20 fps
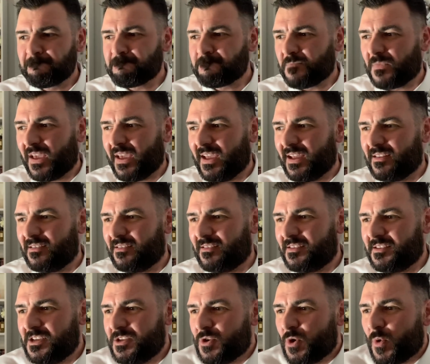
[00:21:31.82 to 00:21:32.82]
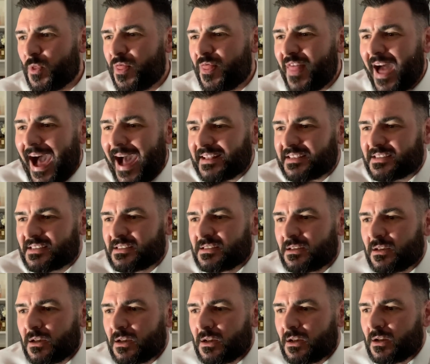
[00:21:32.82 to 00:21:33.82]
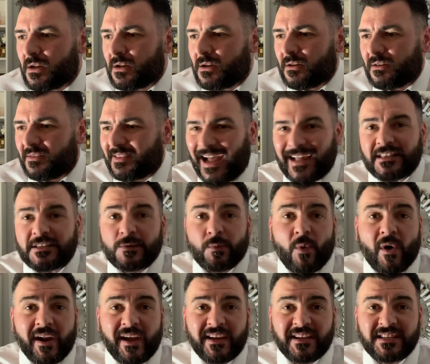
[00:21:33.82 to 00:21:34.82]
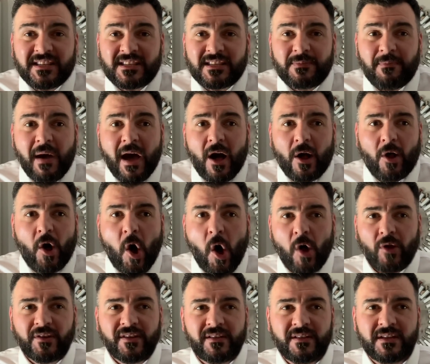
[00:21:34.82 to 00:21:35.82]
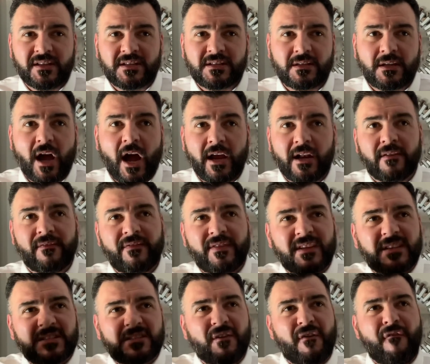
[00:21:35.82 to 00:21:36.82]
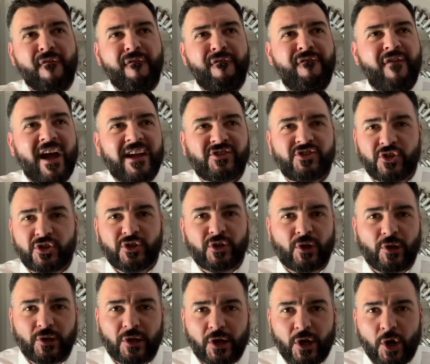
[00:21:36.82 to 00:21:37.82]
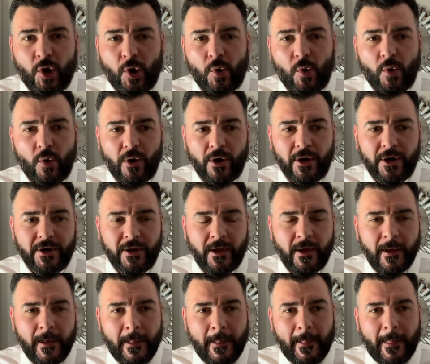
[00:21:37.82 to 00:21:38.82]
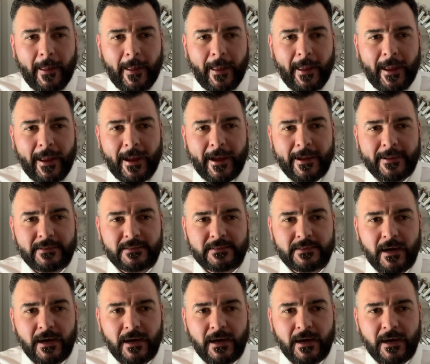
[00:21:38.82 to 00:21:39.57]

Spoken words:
And, you know, that's what I smell, all in this kind of this vegetal accord. And